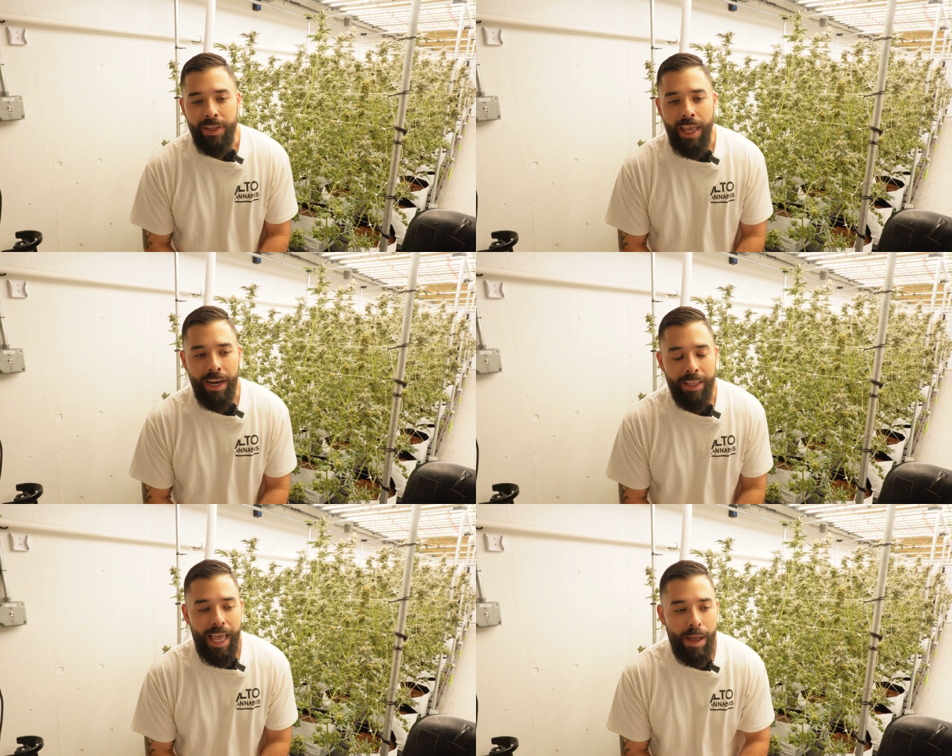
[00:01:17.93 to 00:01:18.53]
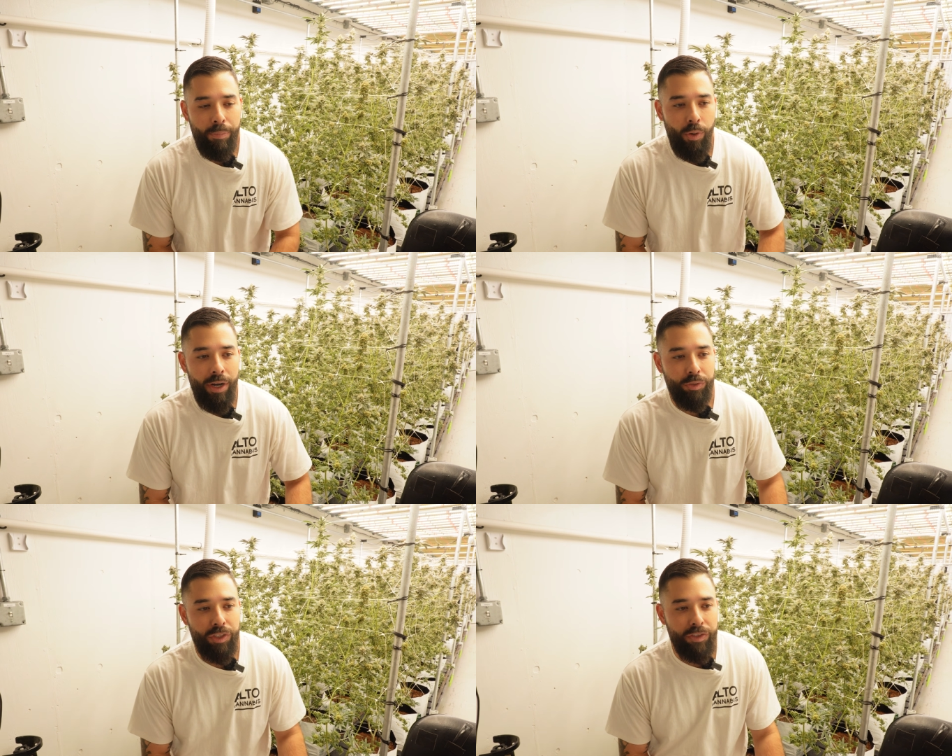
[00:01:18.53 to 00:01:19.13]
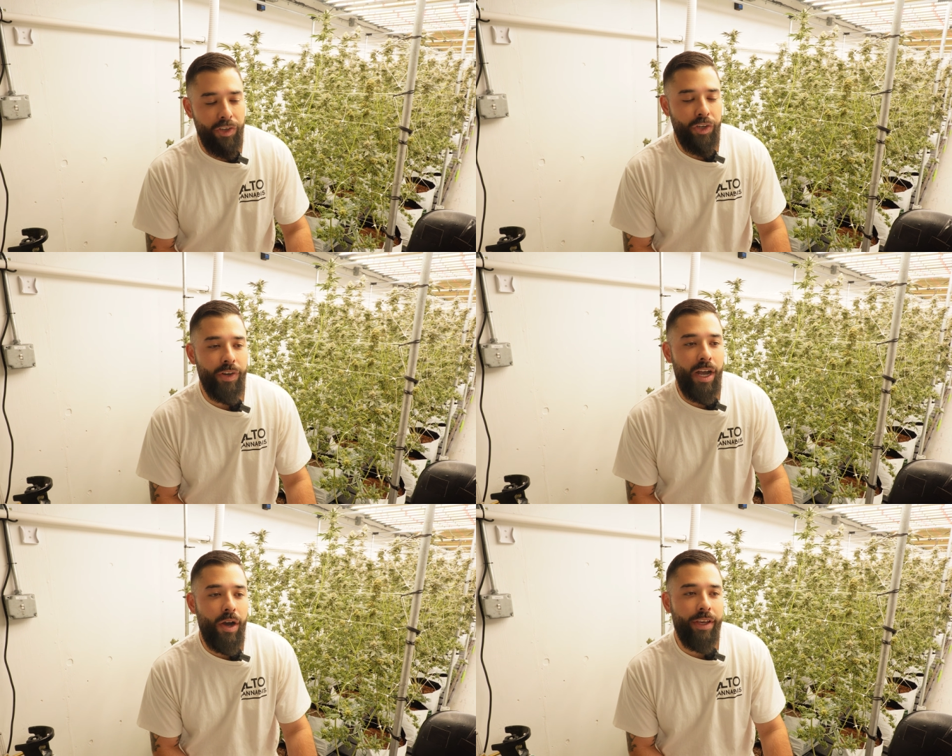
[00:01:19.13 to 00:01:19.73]
And at that point, it was just
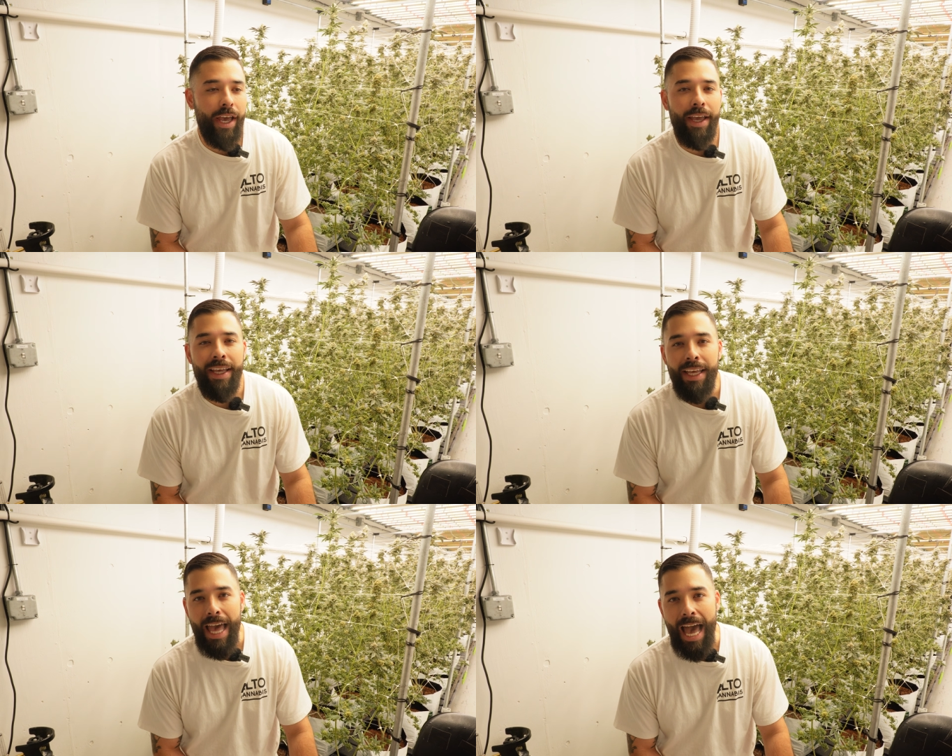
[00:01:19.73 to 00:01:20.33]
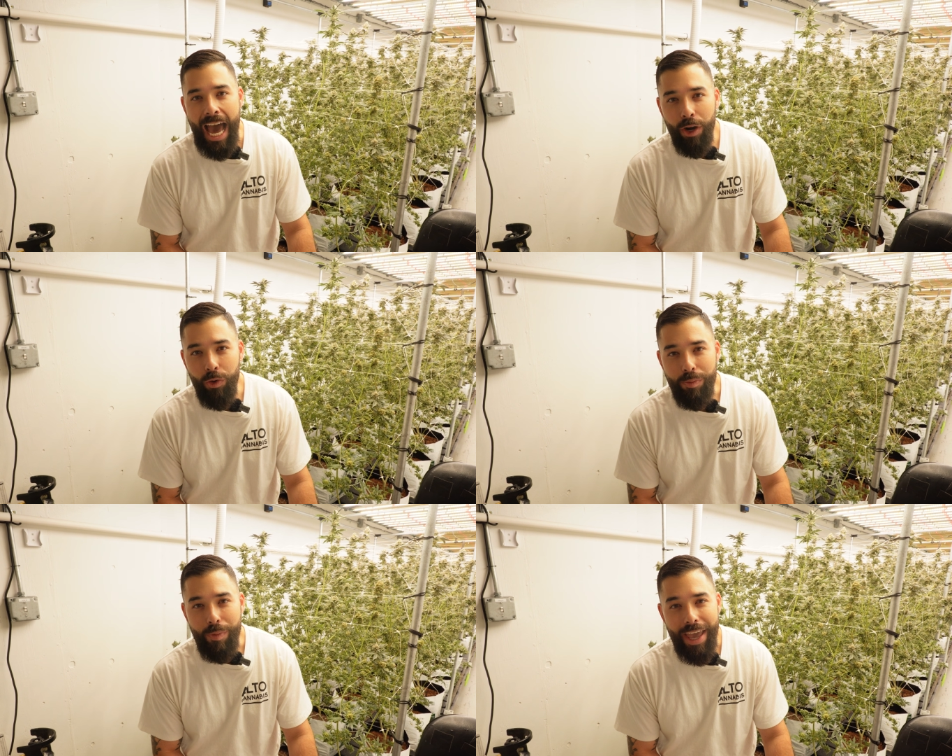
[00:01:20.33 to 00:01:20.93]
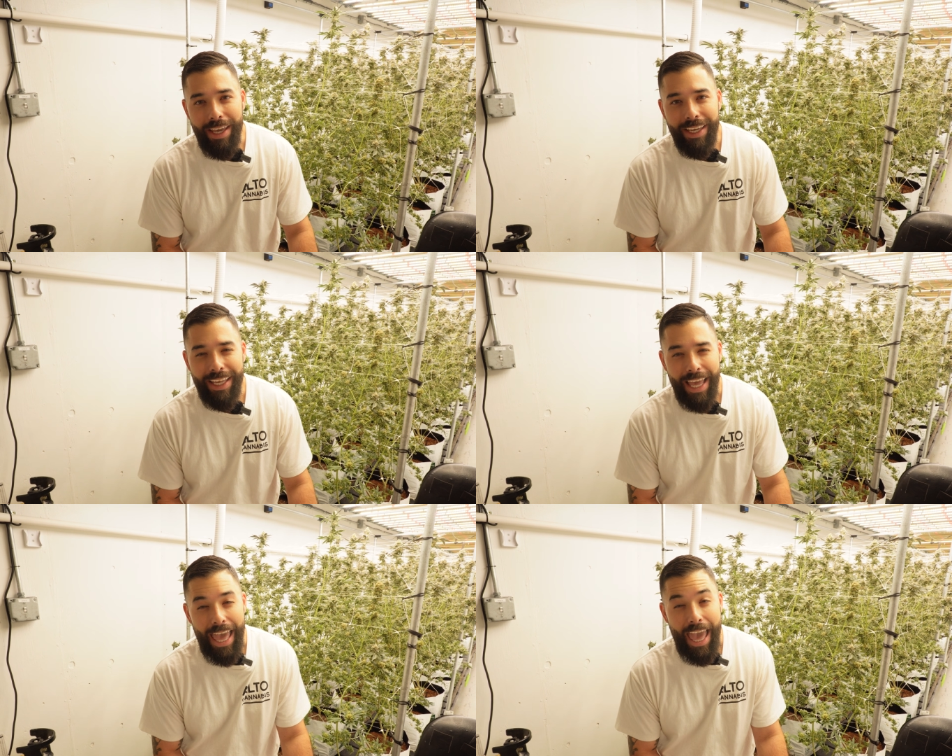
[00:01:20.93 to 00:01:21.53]
figuring out, okay, how do we make
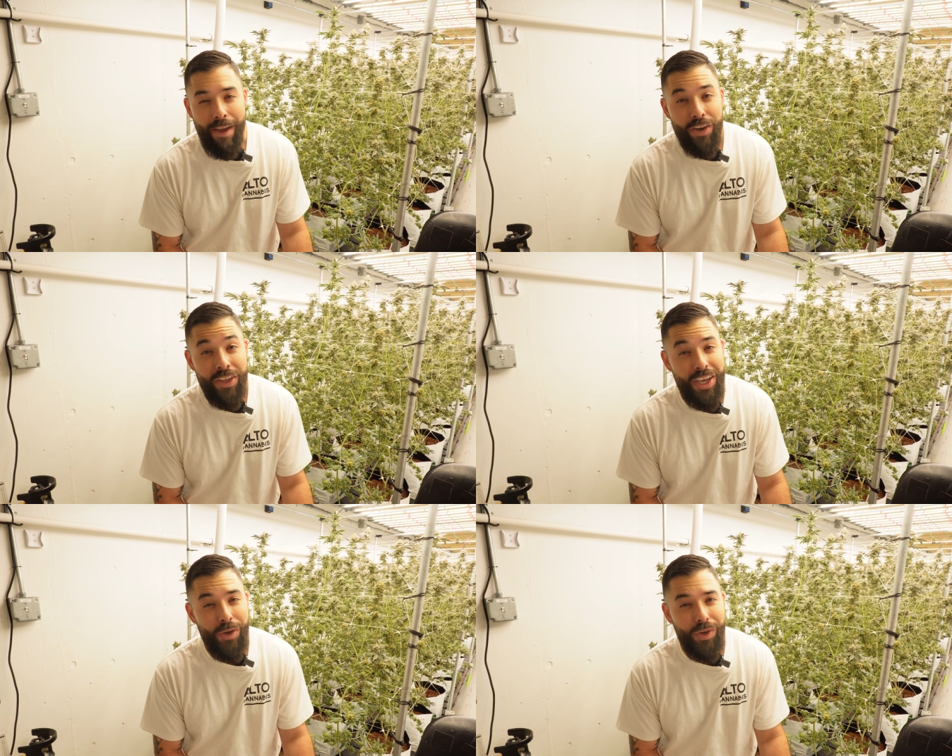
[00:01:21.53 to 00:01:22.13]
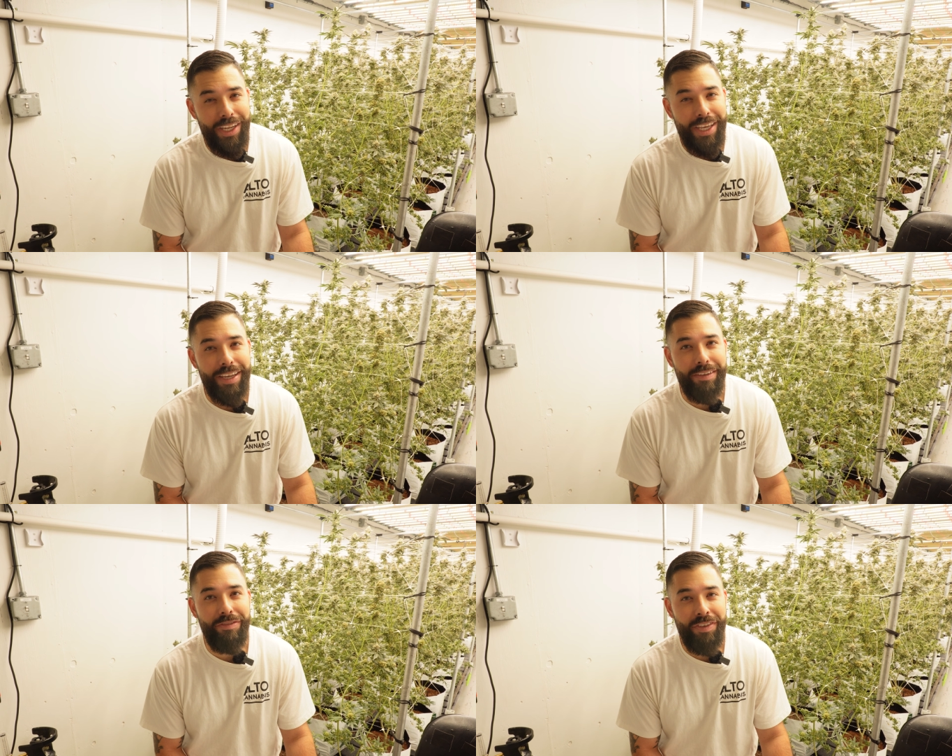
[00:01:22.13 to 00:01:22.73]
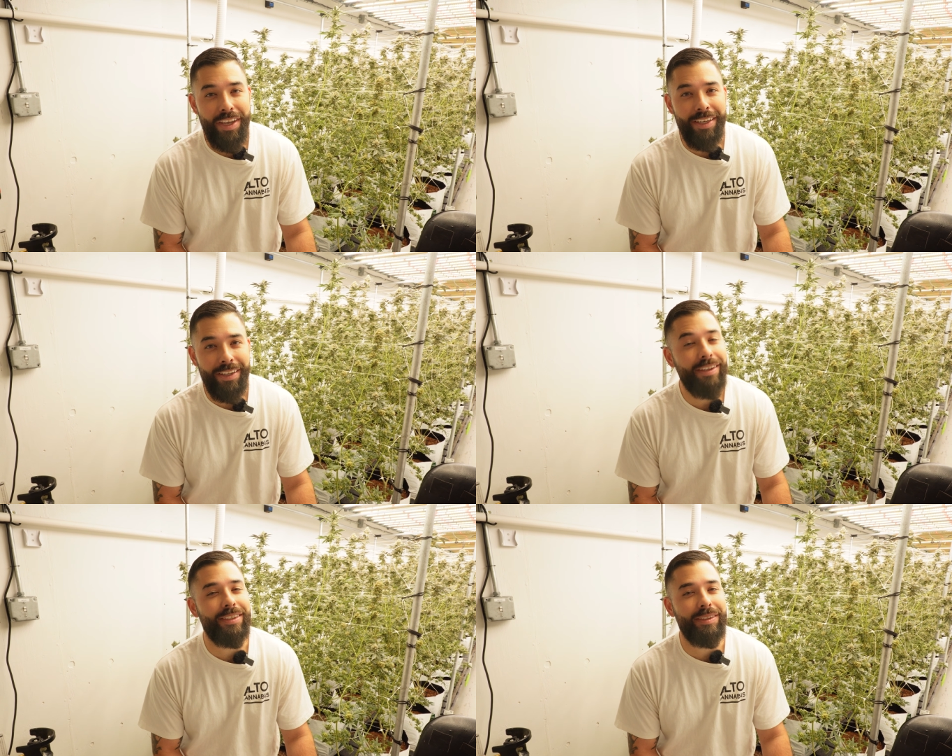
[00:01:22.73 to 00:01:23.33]
everything we need fit into
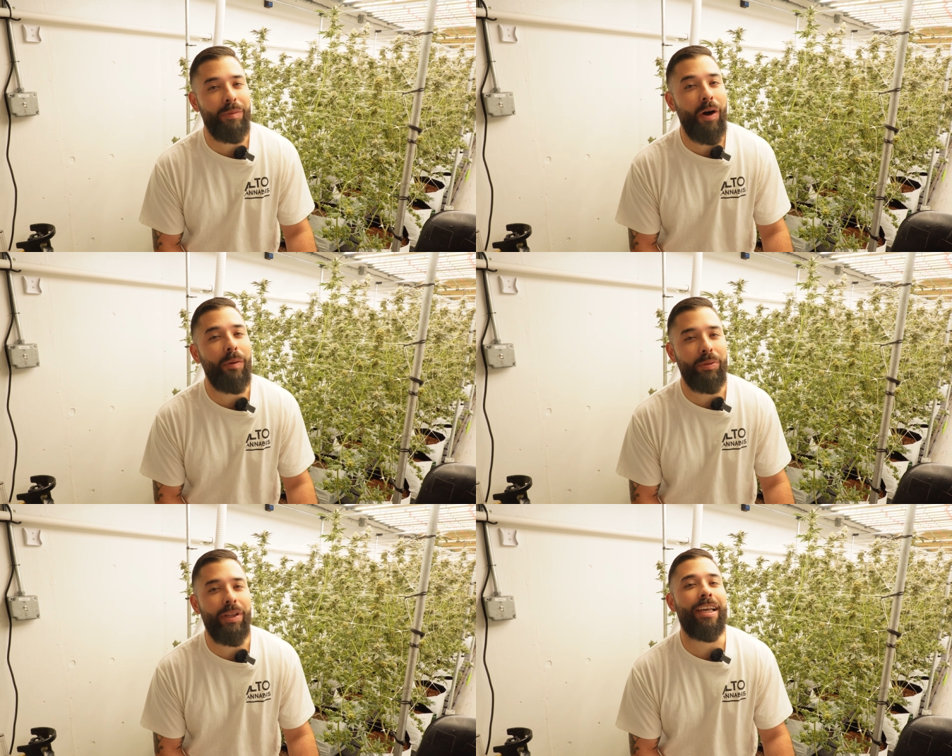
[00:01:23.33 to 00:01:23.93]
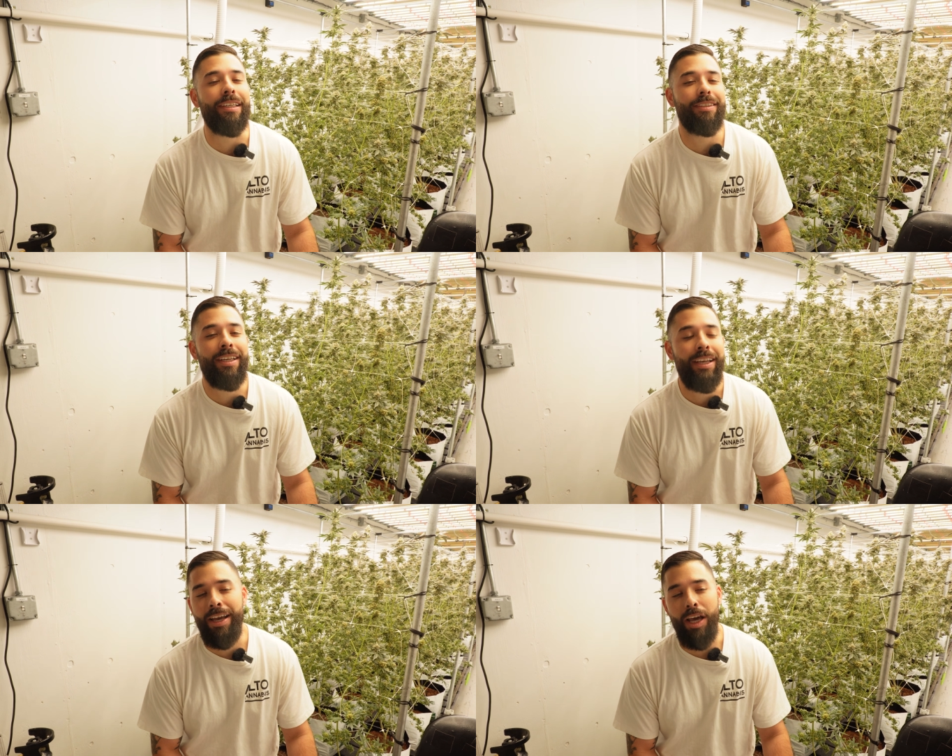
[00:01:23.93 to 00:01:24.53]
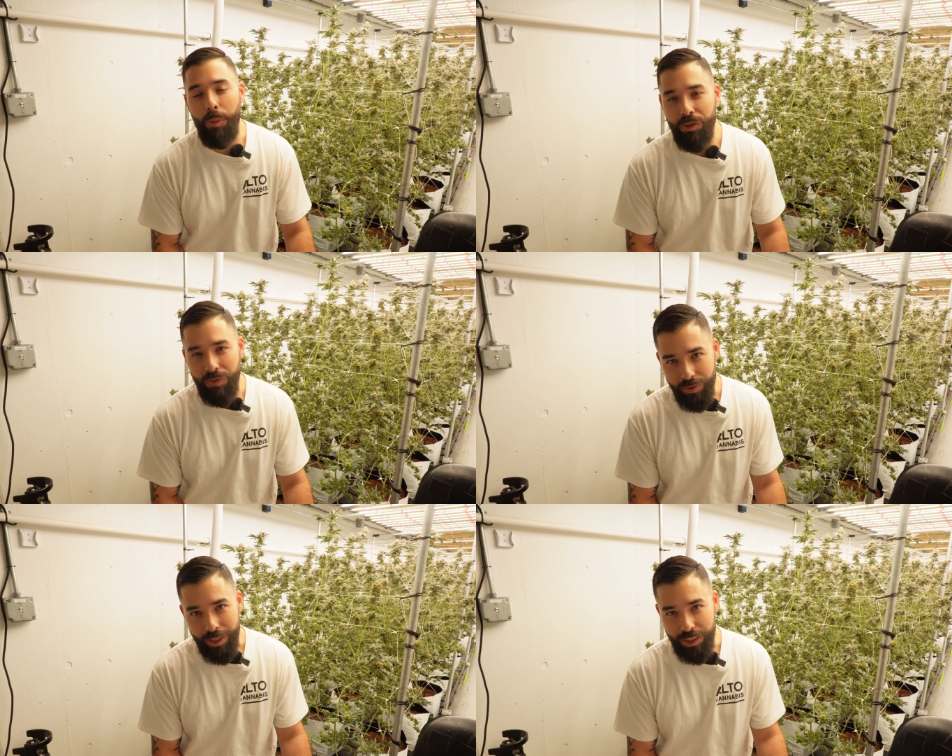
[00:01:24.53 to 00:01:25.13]
this small place? It almost
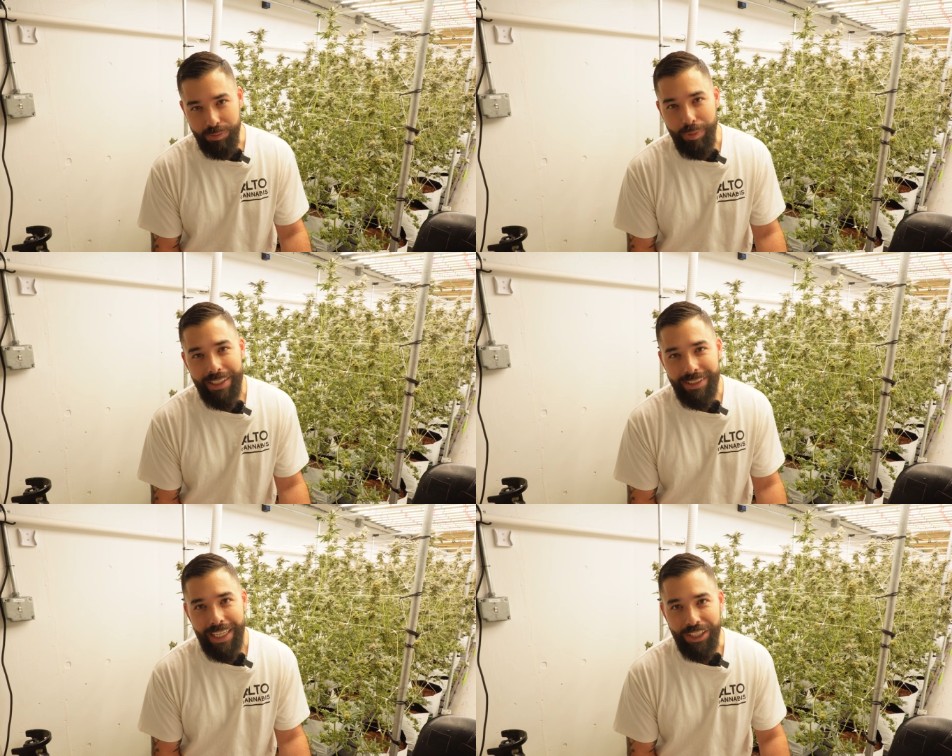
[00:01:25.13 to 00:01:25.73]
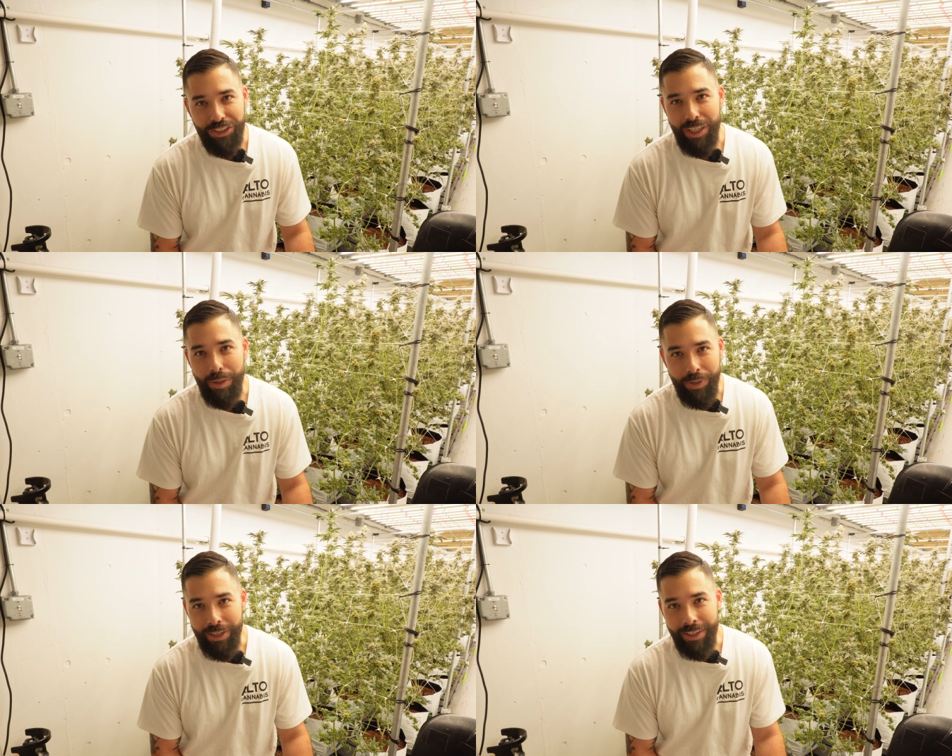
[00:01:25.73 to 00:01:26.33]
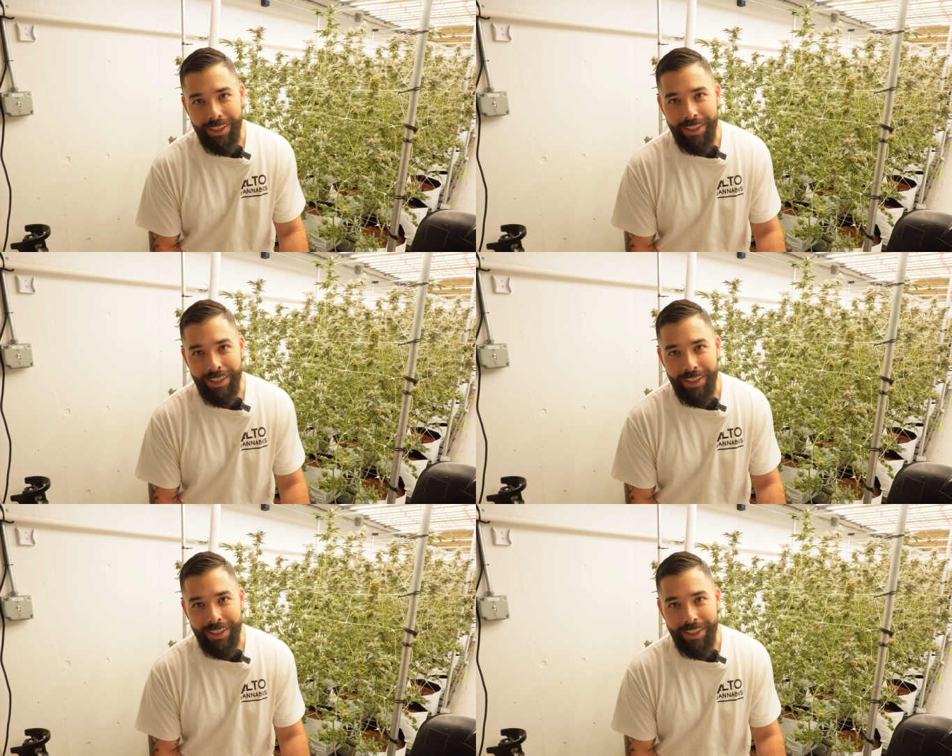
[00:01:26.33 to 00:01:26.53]
feels like a space station up here.